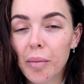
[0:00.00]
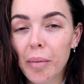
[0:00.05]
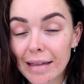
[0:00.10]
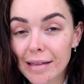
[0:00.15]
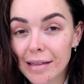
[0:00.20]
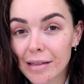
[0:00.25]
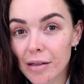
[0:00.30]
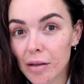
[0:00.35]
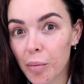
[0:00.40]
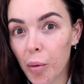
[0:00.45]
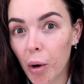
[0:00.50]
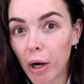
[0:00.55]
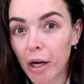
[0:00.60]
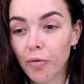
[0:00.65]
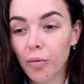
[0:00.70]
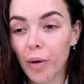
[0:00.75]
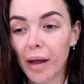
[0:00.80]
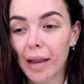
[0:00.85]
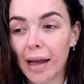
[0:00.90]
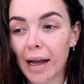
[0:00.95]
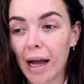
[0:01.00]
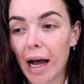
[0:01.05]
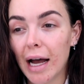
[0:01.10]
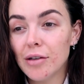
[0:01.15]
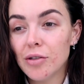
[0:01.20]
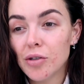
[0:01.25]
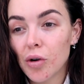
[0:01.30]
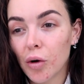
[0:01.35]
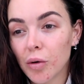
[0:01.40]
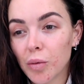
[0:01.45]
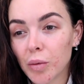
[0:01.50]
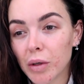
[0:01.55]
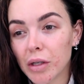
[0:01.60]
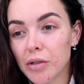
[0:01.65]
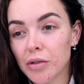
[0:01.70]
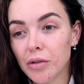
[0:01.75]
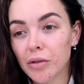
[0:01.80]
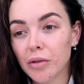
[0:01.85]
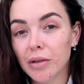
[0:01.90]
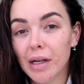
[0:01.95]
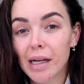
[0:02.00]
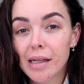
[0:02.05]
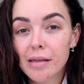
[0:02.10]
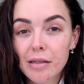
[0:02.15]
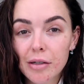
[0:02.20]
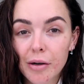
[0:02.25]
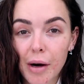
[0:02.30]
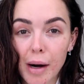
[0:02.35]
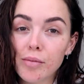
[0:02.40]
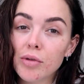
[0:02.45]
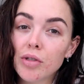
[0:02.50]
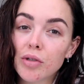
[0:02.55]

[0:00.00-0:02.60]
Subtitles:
It's to the point of where like I don't want to do Instagram